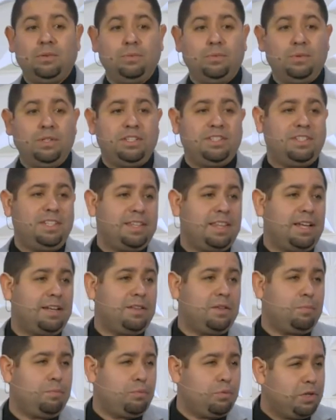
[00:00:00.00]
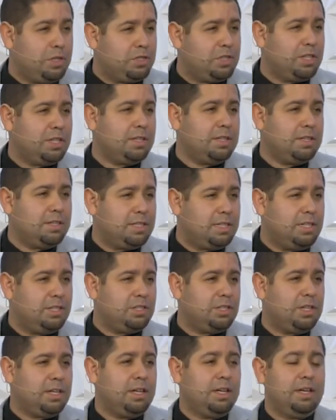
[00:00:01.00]
We see that in the preaching and the
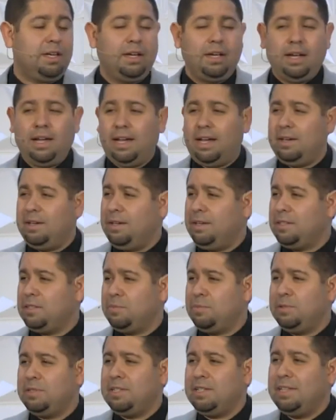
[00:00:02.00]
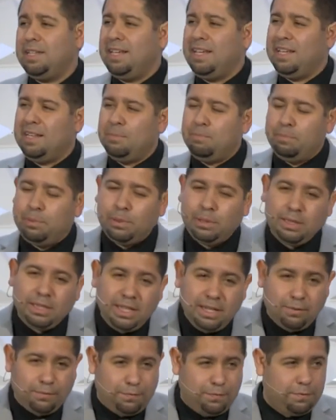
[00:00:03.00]
teaching, and explicitly in
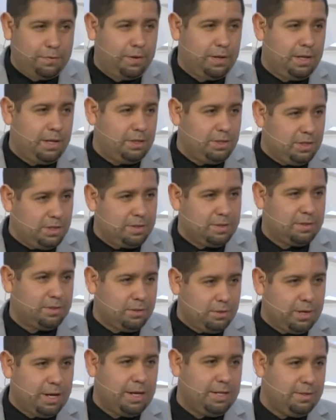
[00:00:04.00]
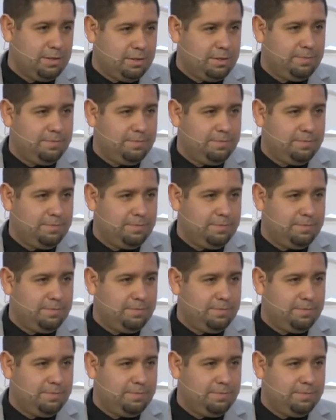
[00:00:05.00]
belief in Jesus Christ.